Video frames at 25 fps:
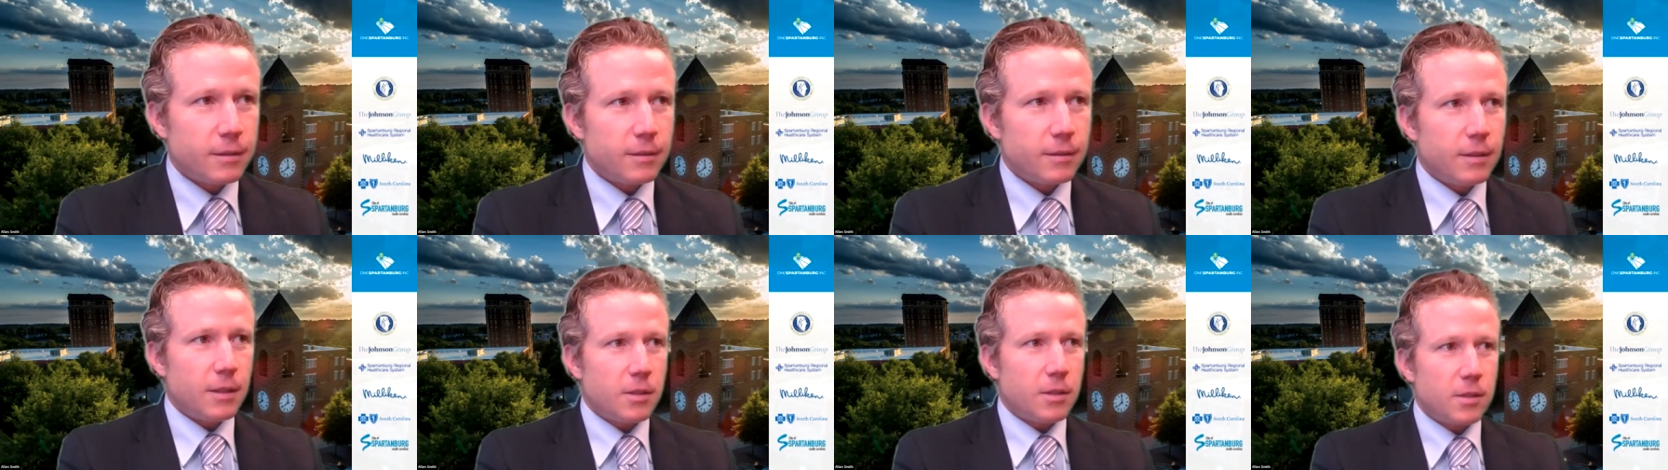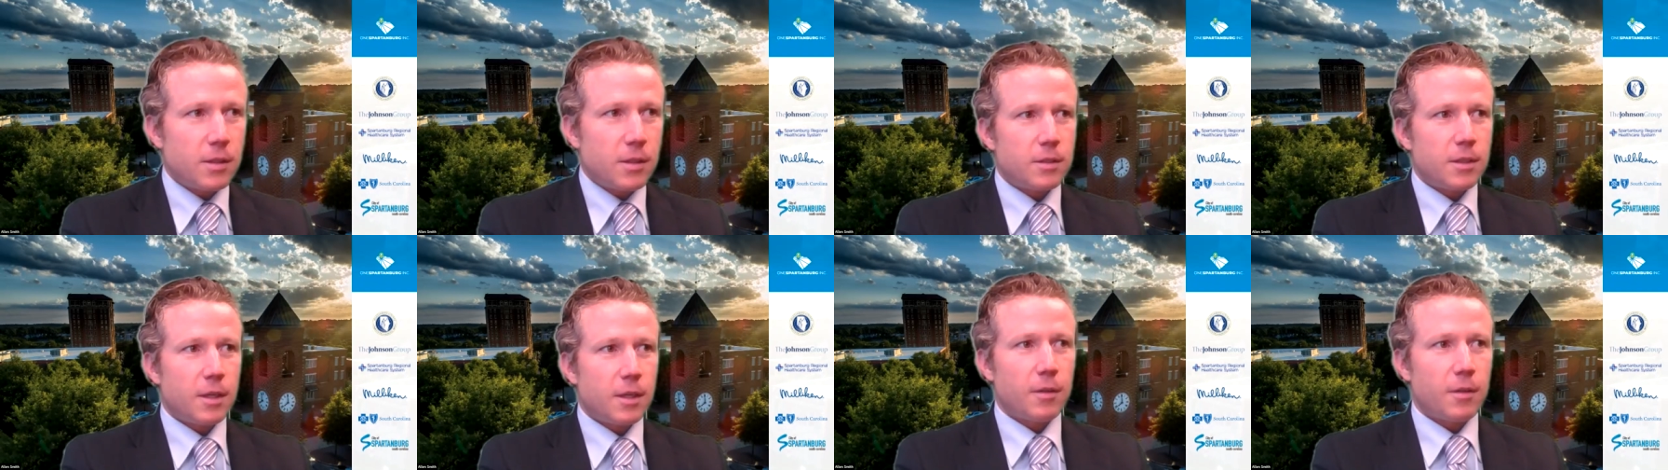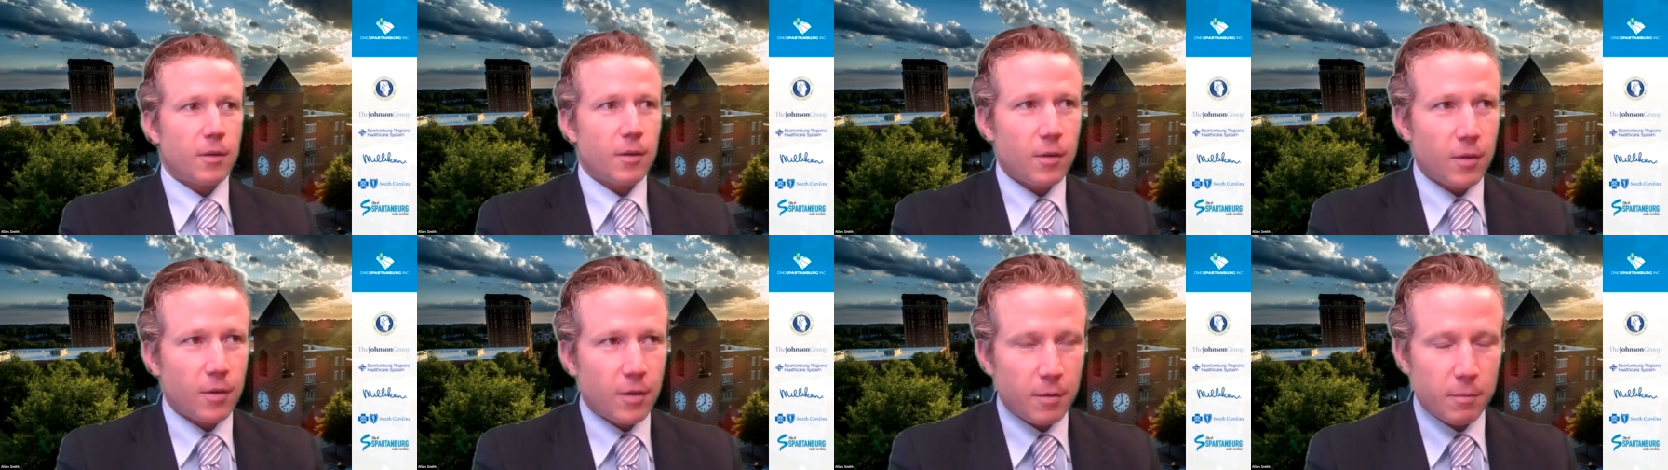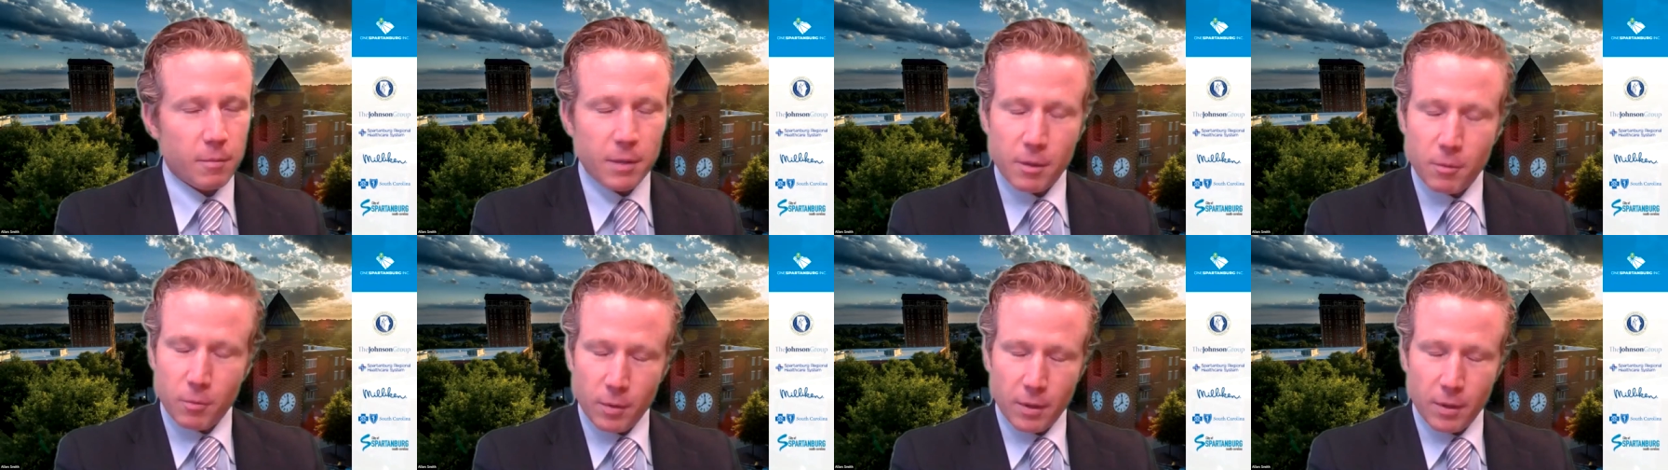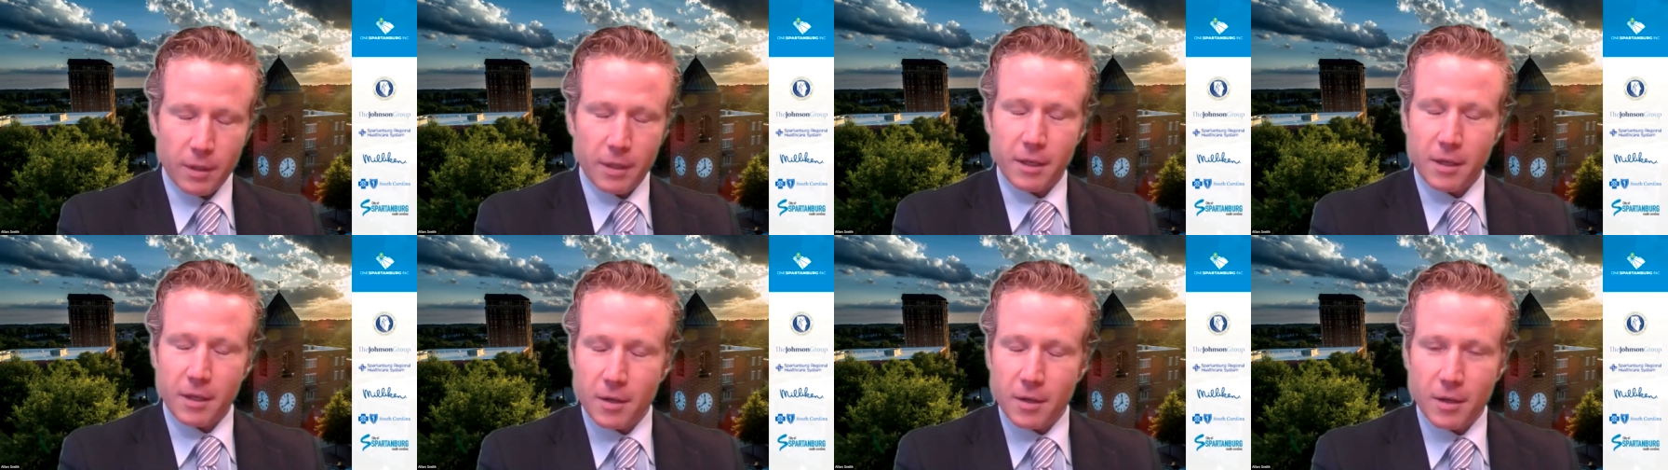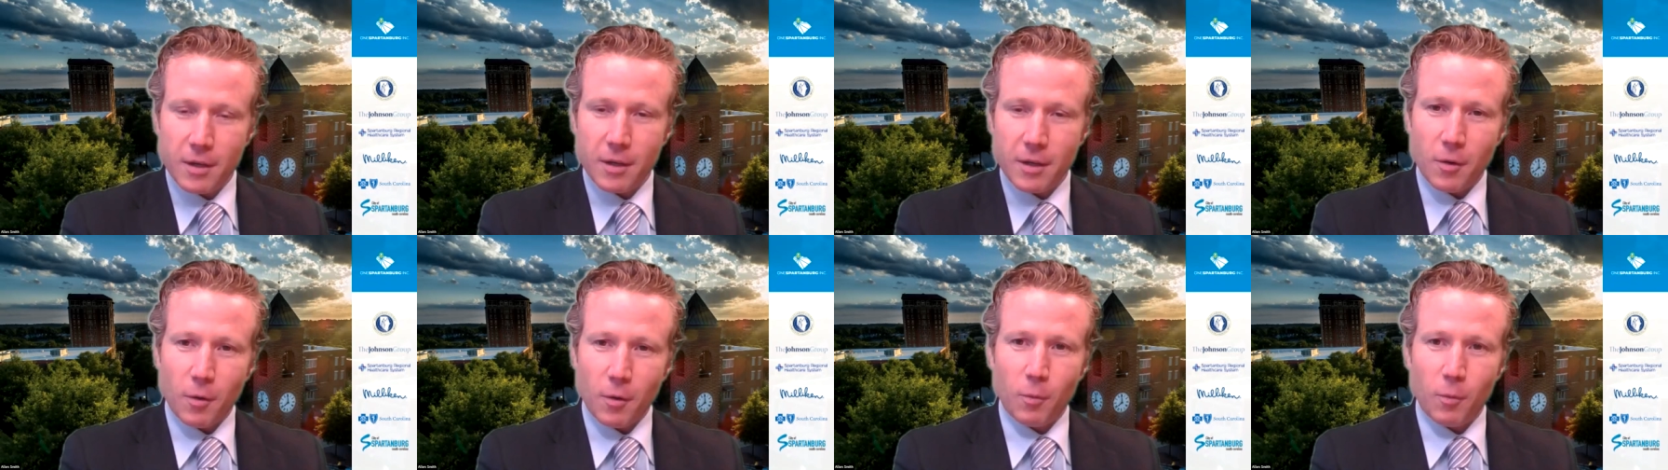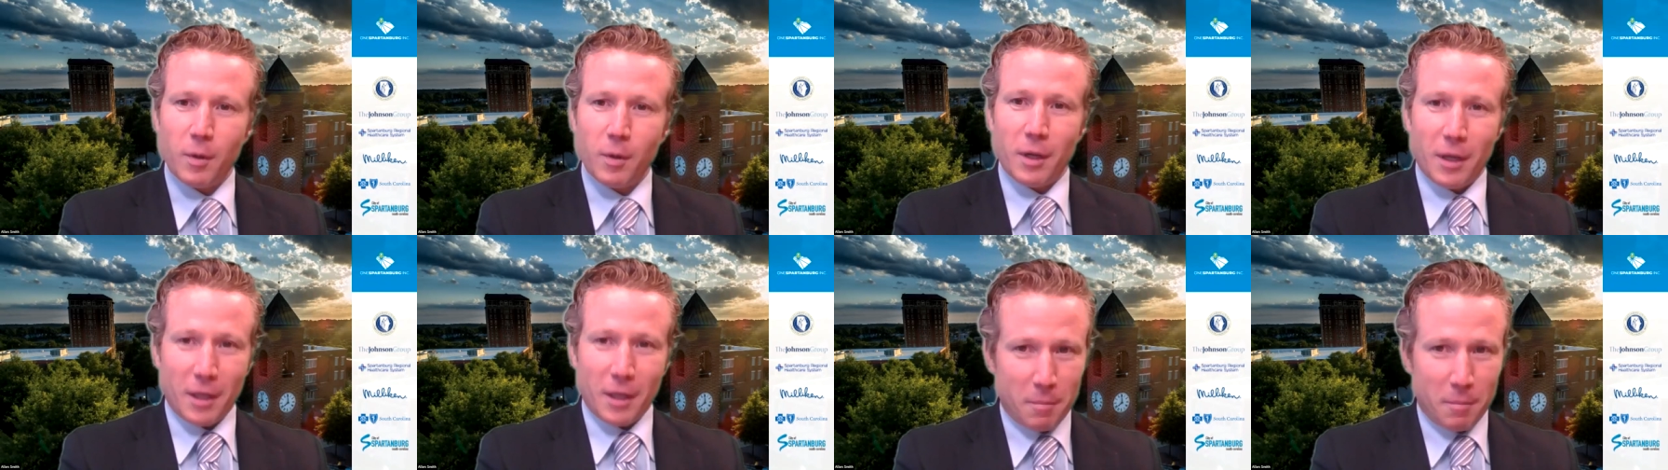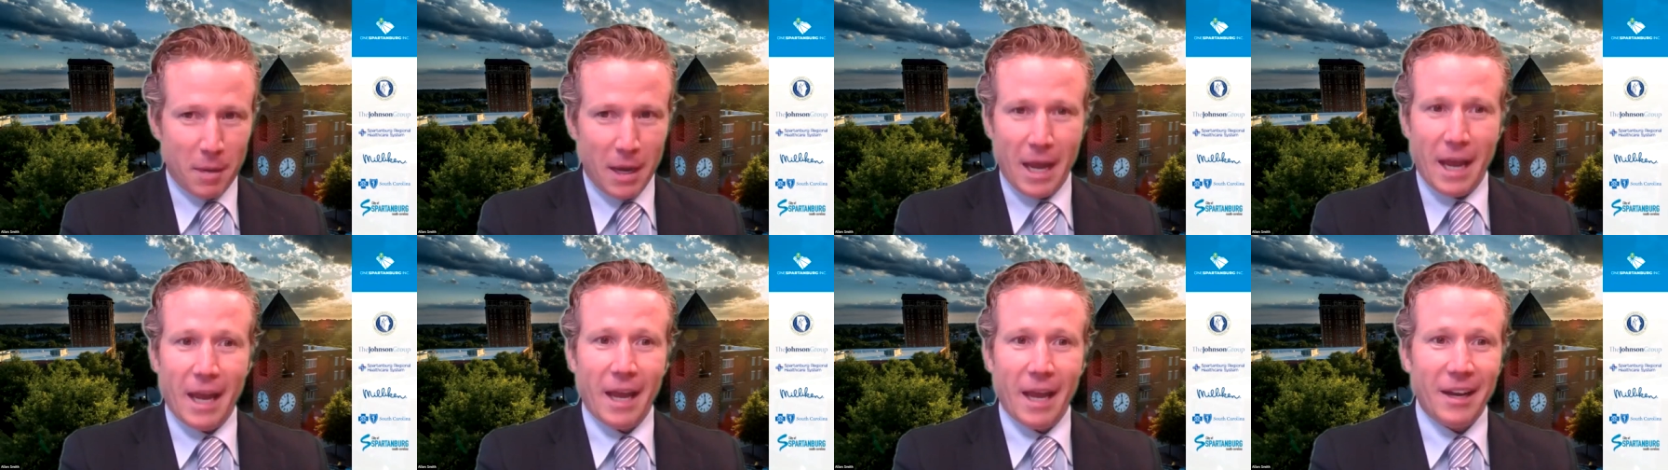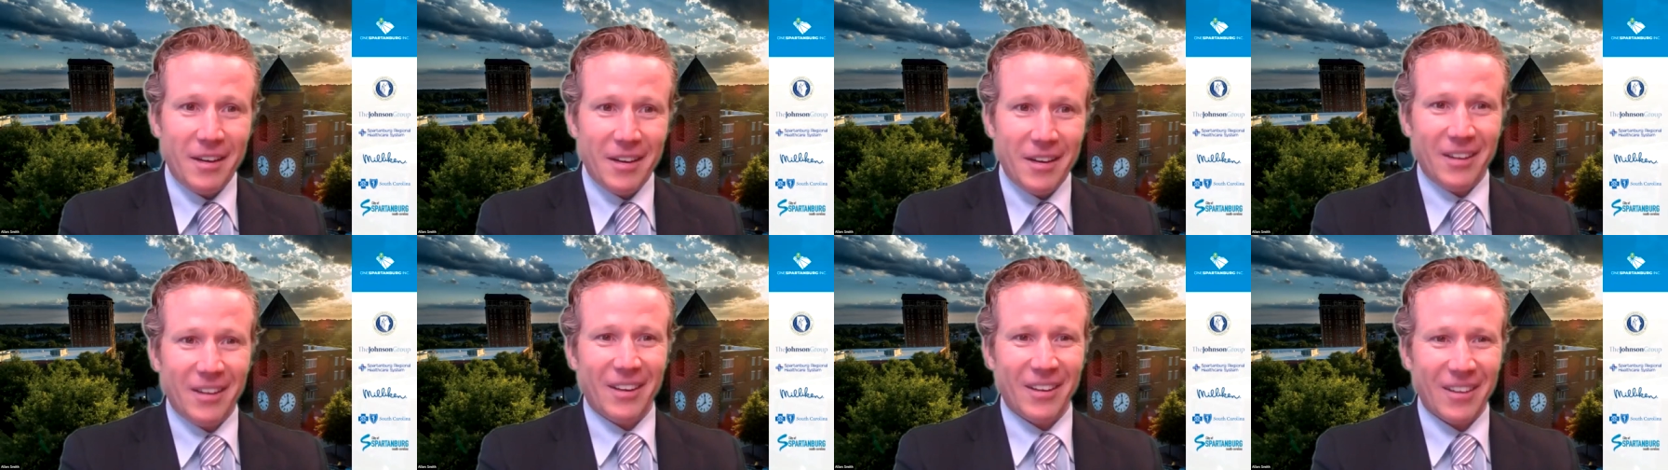this is either going to be really good or really bad.